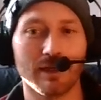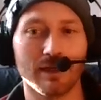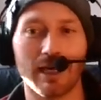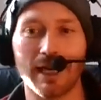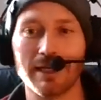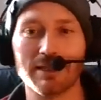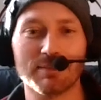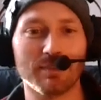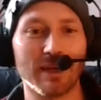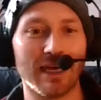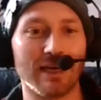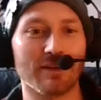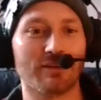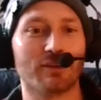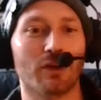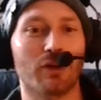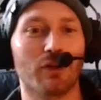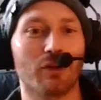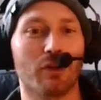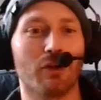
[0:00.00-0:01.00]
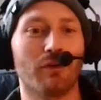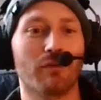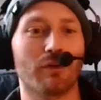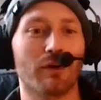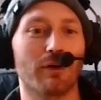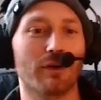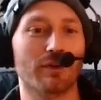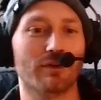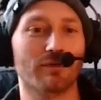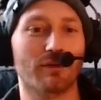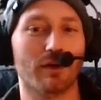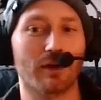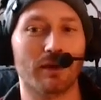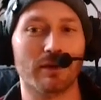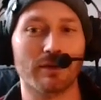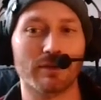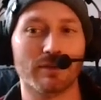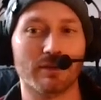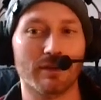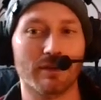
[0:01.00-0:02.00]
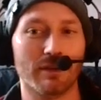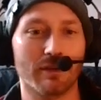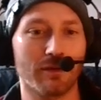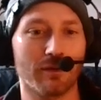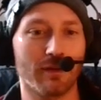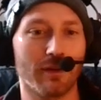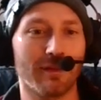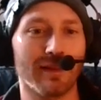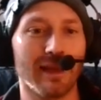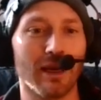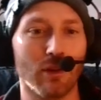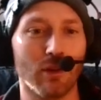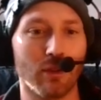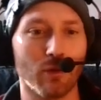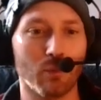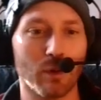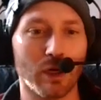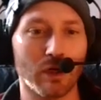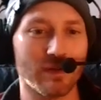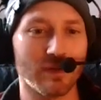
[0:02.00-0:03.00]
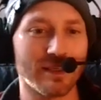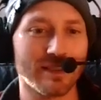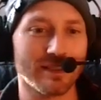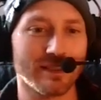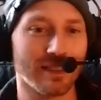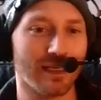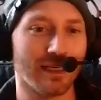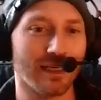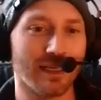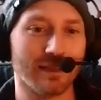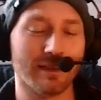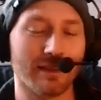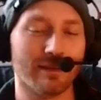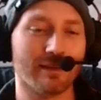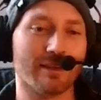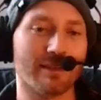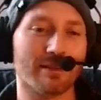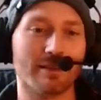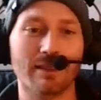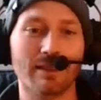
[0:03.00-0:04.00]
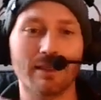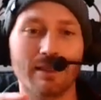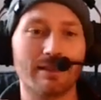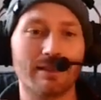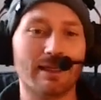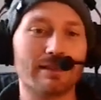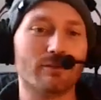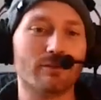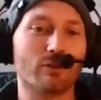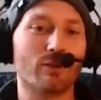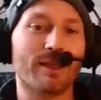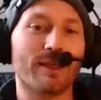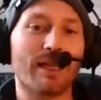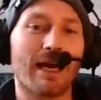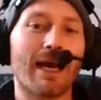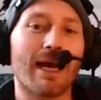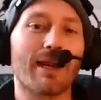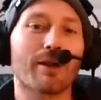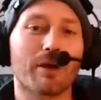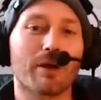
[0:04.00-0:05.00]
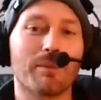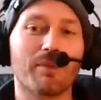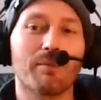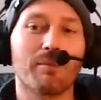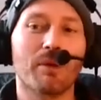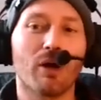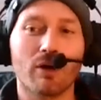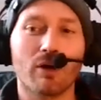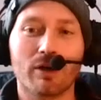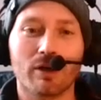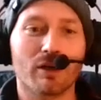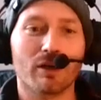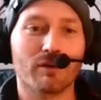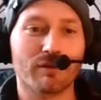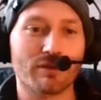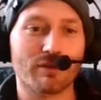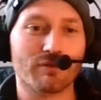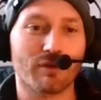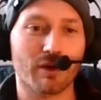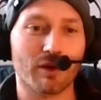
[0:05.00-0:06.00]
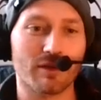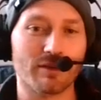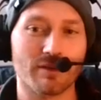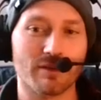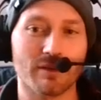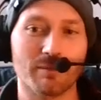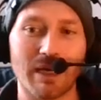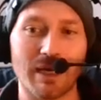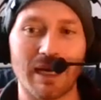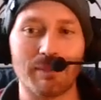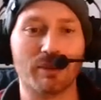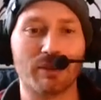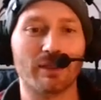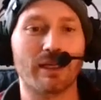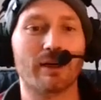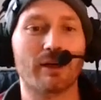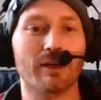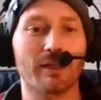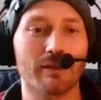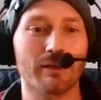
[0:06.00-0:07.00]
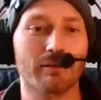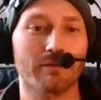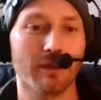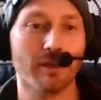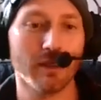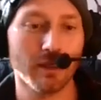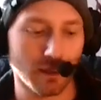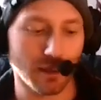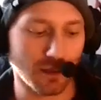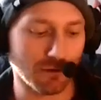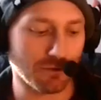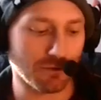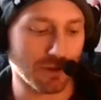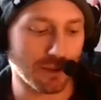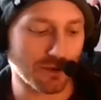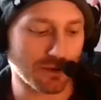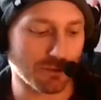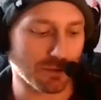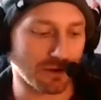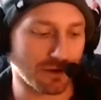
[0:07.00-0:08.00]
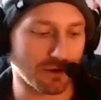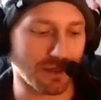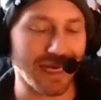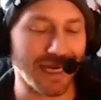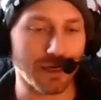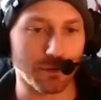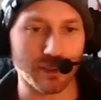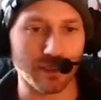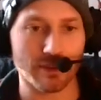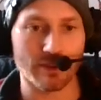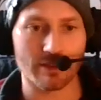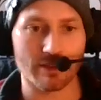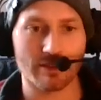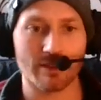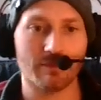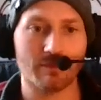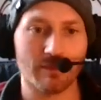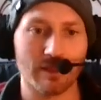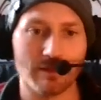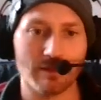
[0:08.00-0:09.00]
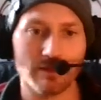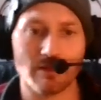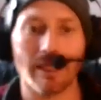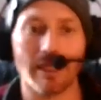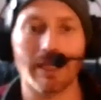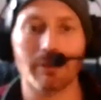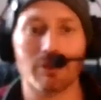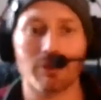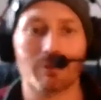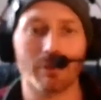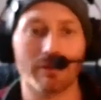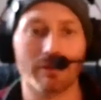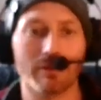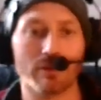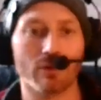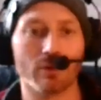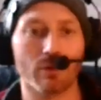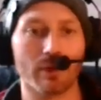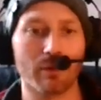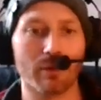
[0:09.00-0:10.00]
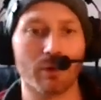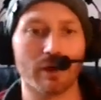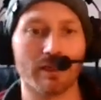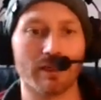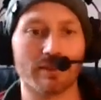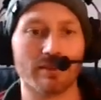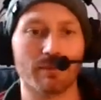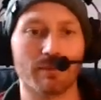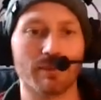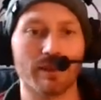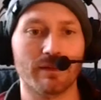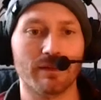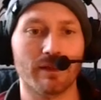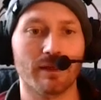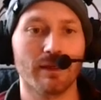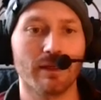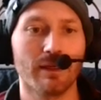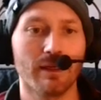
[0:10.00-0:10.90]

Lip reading: ice baths all over as far as the health and wellness scene. I think that's a little bit higher up the bell curve as far as the popularity of this. But language is something, this language where the story work is something that